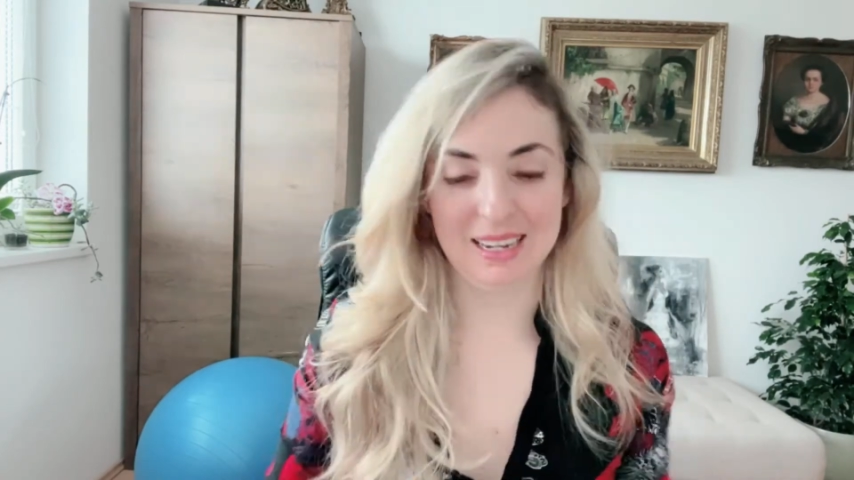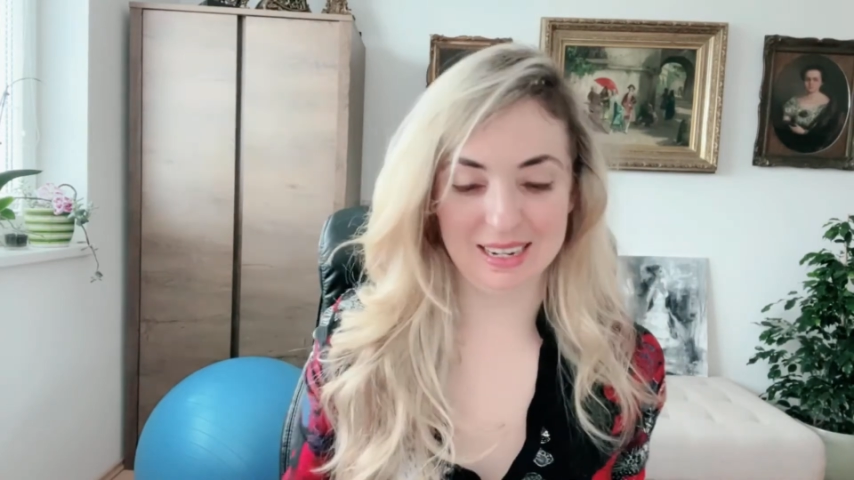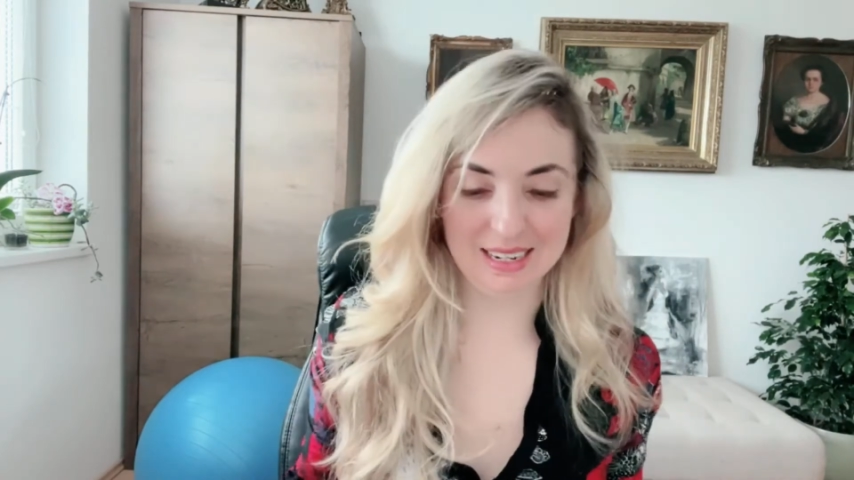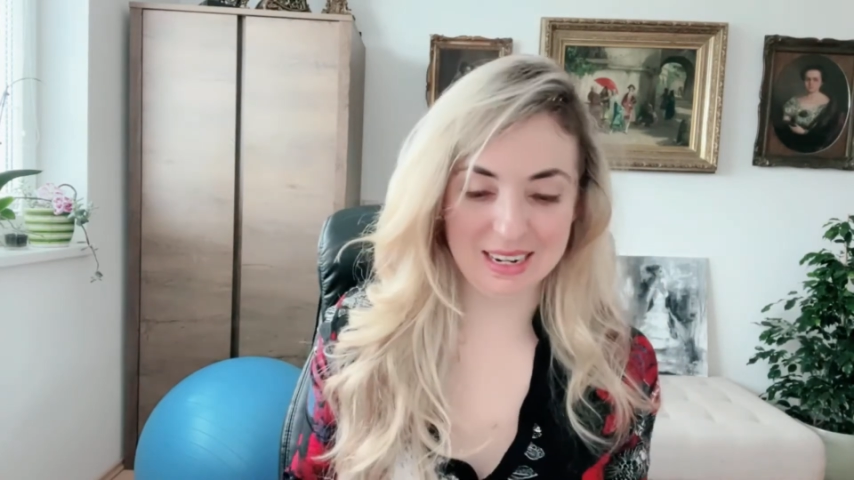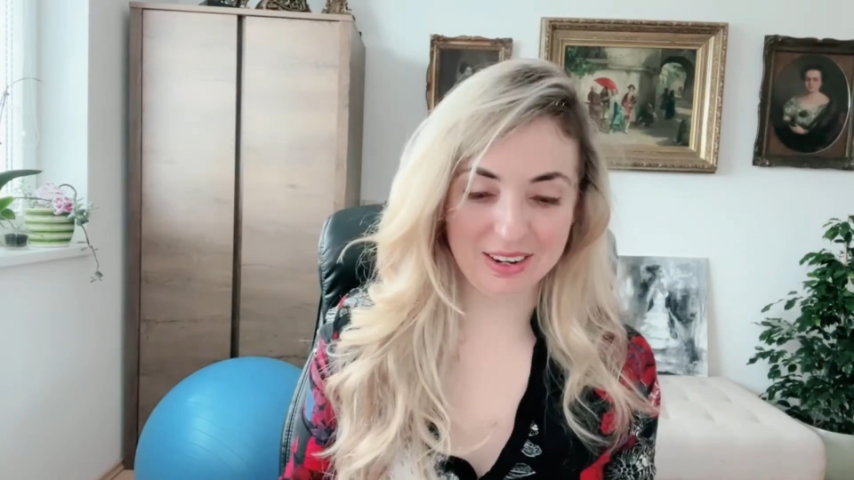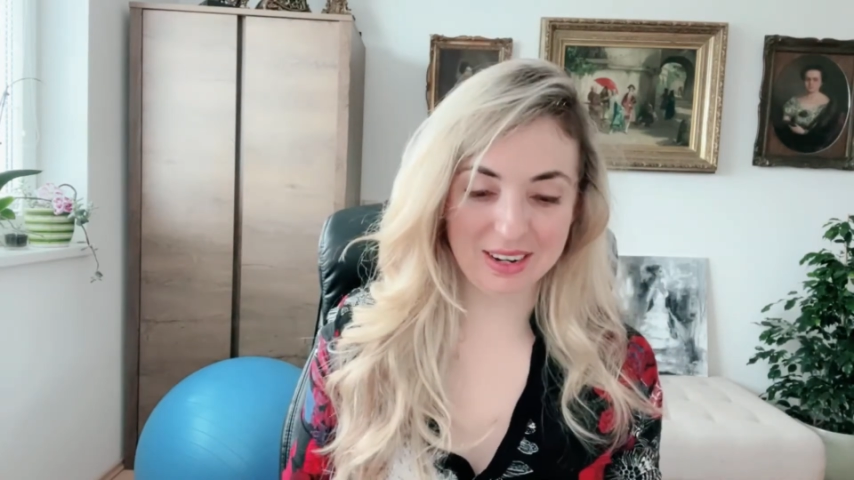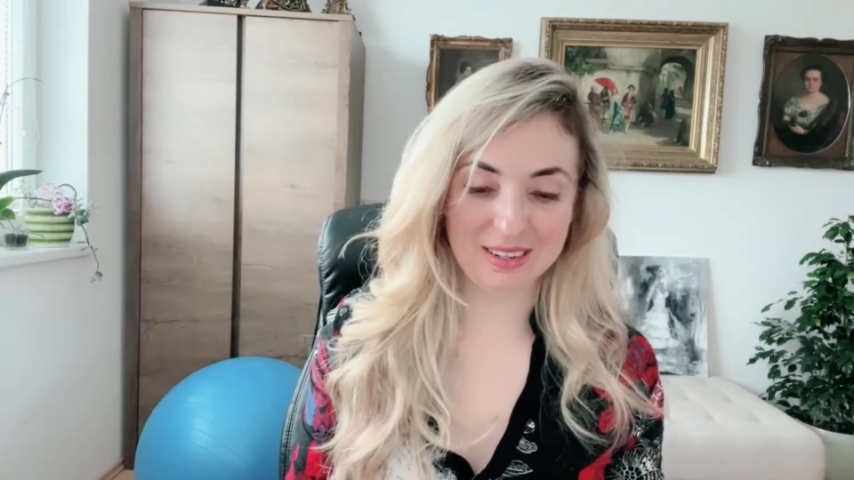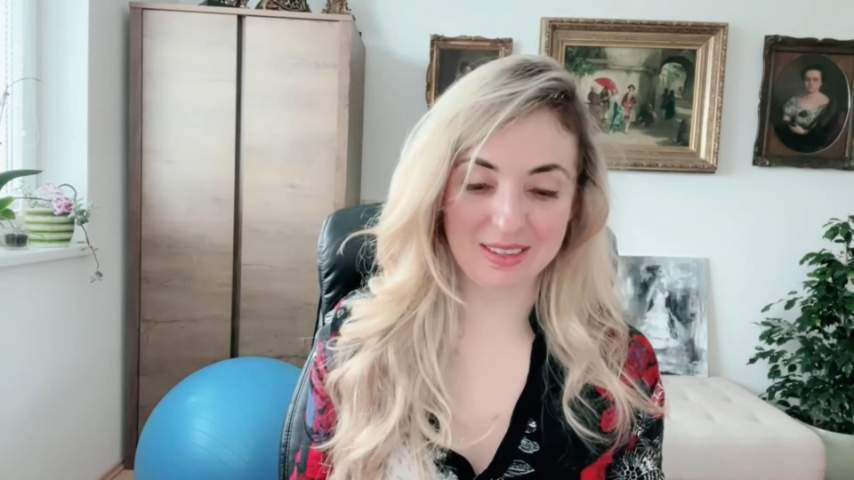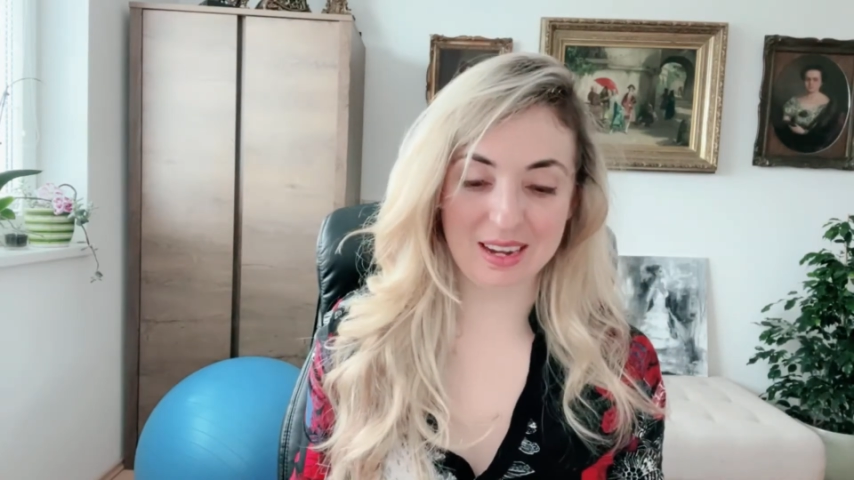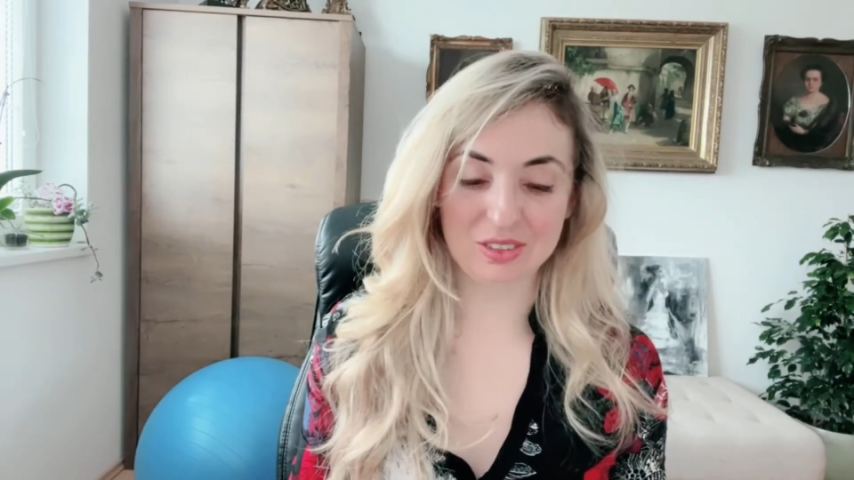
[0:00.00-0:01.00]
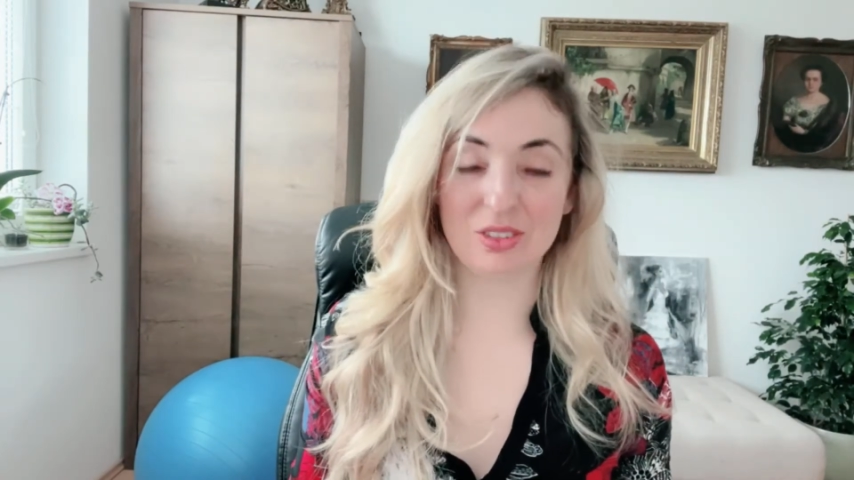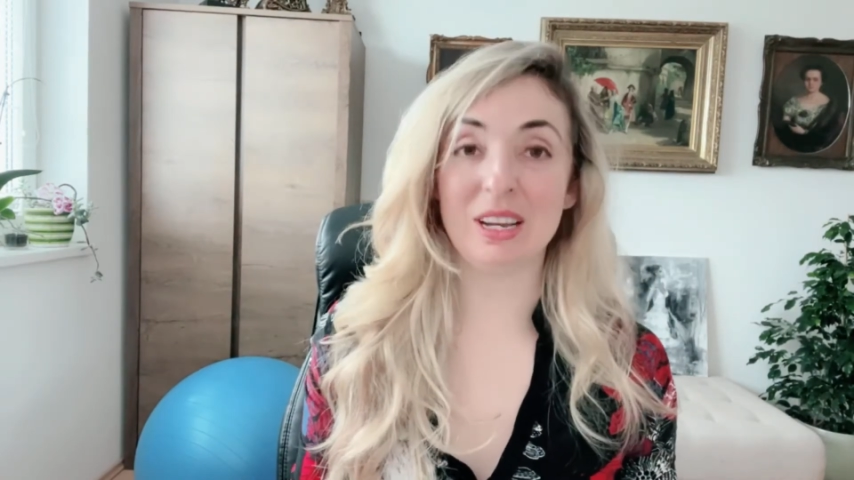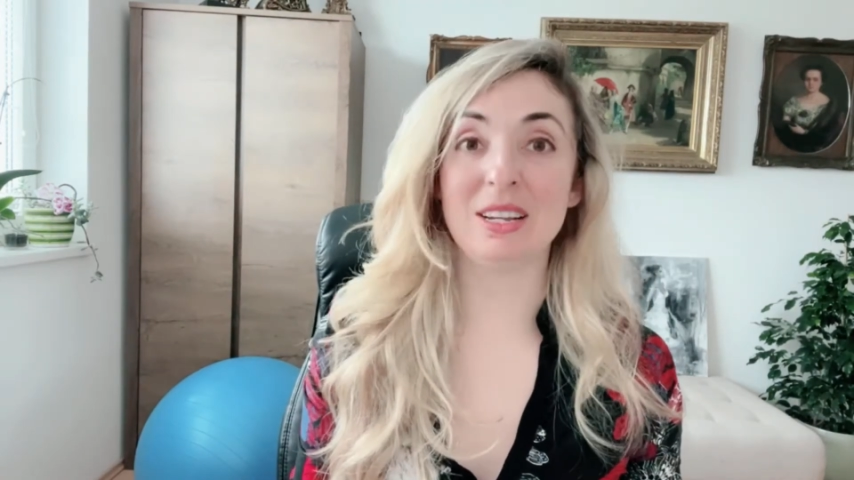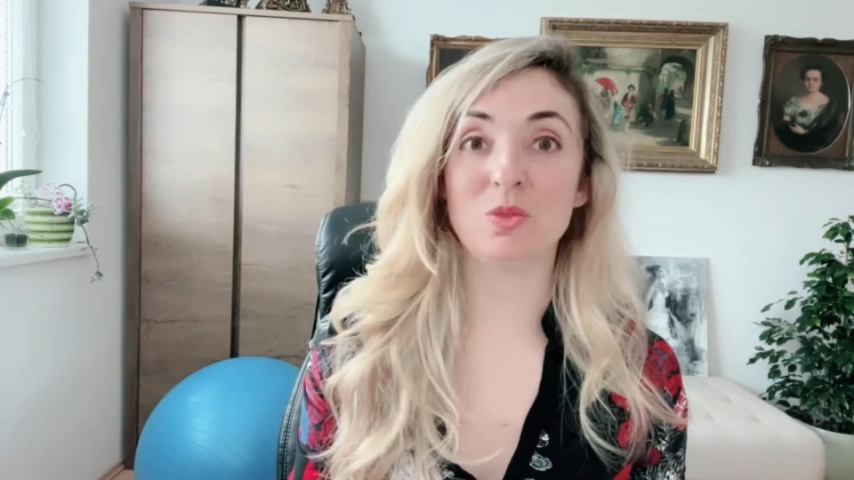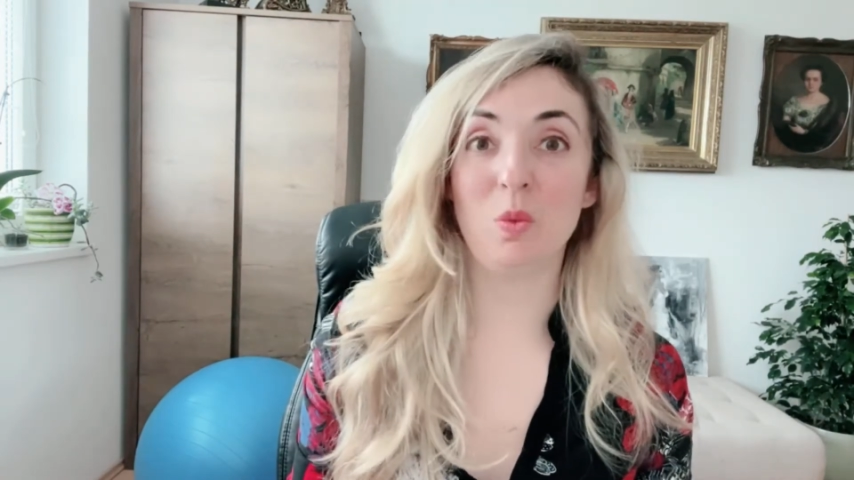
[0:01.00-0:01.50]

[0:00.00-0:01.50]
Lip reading: And here is exercise